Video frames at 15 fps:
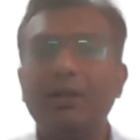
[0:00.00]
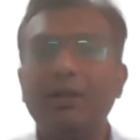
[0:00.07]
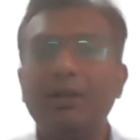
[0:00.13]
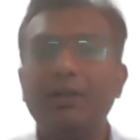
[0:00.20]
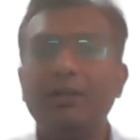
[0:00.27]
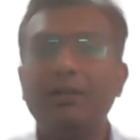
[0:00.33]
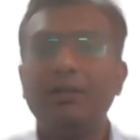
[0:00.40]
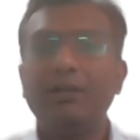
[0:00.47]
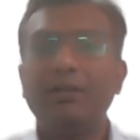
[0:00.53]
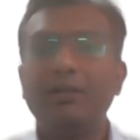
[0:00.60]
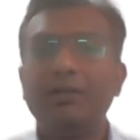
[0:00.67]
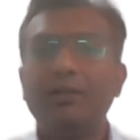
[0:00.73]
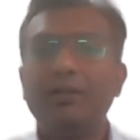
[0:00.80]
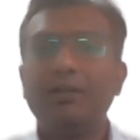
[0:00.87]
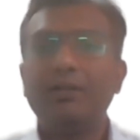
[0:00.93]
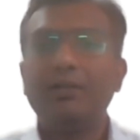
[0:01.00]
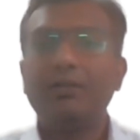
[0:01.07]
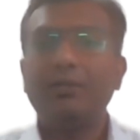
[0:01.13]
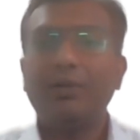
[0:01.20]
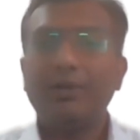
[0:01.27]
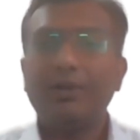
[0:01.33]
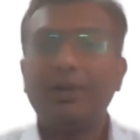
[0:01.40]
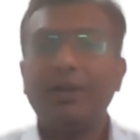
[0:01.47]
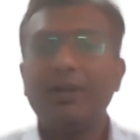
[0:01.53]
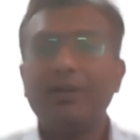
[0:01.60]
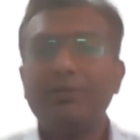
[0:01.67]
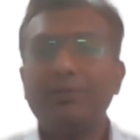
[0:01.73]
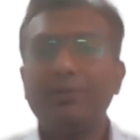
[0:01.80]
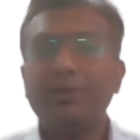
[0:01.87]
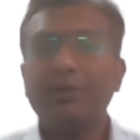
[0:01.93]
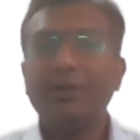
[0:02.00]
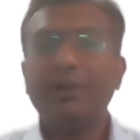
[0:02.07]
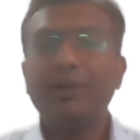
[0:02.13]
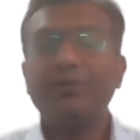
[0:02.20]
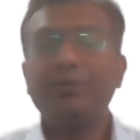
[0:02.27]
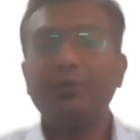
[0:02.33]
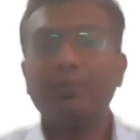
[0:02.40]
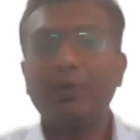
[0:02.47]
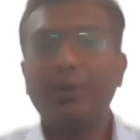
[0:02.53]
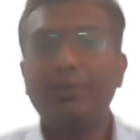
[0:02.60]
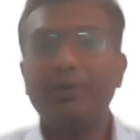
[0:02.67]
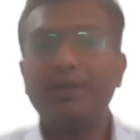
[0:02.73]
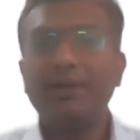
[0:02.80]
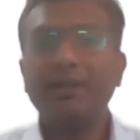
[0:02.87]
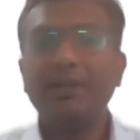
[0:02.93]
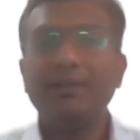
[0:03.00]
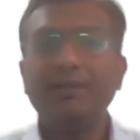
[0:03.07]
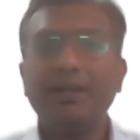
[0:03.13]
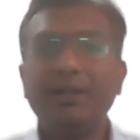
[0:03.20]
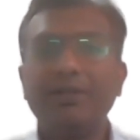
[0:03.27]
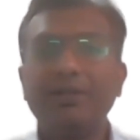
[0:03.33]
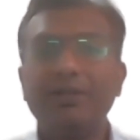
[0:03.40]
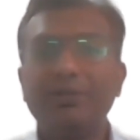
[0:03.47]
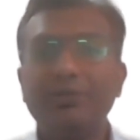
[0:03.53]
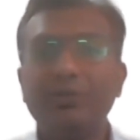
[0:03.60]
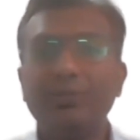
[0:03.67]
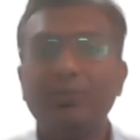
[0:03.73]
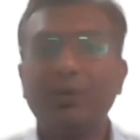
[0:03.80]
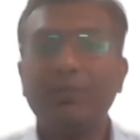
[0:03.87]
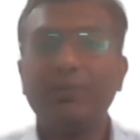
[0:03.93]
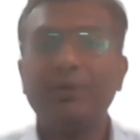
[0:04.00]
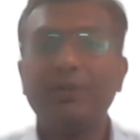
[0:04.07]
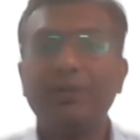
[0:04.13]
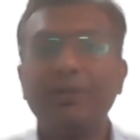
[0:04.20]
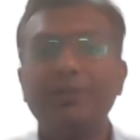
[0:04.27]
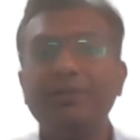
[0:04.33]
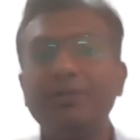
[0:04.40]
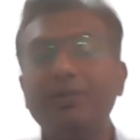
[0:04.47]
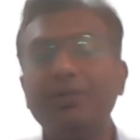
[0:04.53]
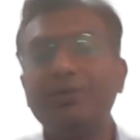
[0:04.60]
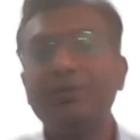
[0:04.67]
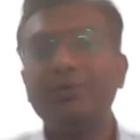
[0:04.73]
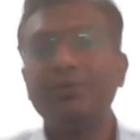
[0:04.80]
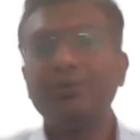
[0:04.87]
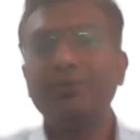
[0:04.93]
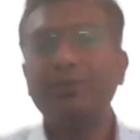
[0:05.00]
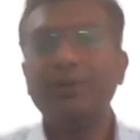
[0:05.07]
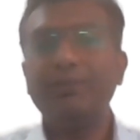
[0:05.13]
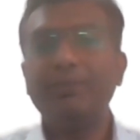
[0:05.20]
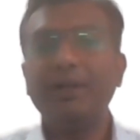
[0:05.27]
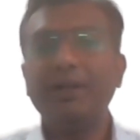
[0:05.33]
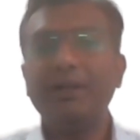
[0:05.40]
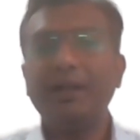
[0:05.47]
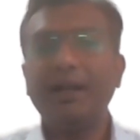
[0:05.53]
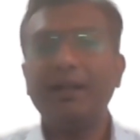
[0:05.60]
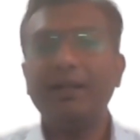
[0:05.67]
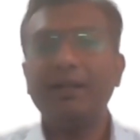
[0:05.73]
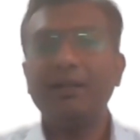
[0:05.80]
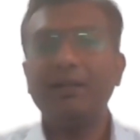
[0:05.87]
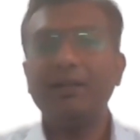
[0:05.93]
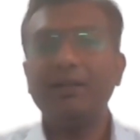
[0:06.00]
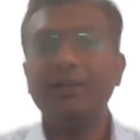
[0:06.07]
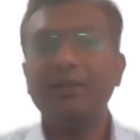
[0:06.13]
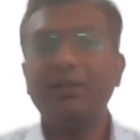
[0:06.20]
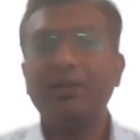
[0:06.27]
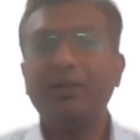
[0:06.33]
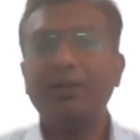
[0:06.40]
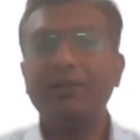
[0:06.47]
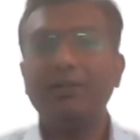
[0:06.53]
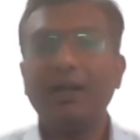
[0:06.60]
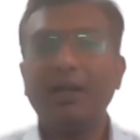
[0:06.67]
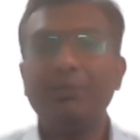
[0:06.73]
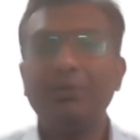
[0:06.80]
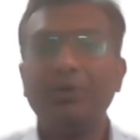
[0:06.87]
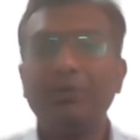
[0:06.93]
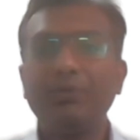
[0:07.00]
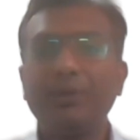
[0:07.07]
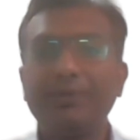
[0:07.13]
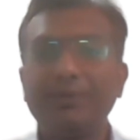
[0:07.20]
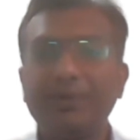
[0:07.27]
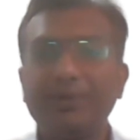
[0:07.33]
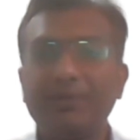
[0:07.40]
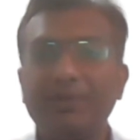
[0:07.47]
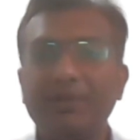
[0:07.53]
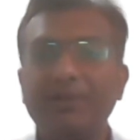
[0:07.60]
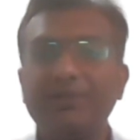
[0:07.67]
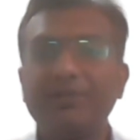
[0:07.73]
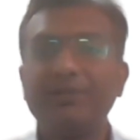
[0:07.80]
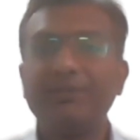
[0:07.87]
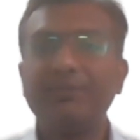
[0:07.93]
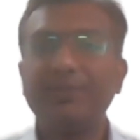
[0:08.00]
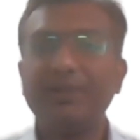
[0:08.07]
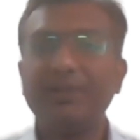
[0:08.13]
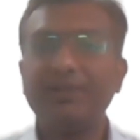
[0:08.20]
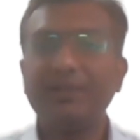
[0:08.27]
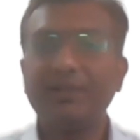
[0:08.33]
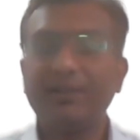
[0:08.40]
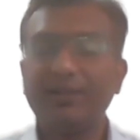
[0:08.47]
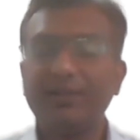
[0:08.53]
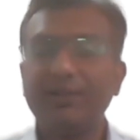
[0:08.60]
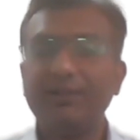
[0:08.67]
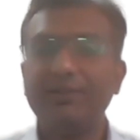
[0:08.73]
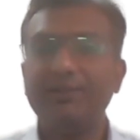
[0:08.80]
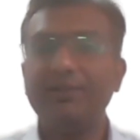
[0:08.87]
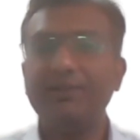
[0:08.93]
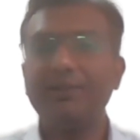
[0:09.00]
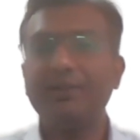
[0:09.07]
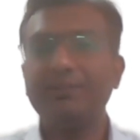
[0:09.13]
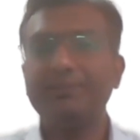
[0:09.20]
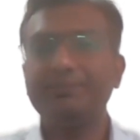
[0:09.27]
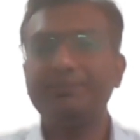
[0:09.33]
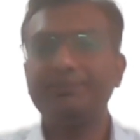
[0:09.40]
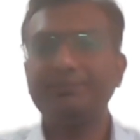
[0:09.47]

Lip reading: In contrast to intensive properties, extensive properties do depend directly on the amount of substance present in the system.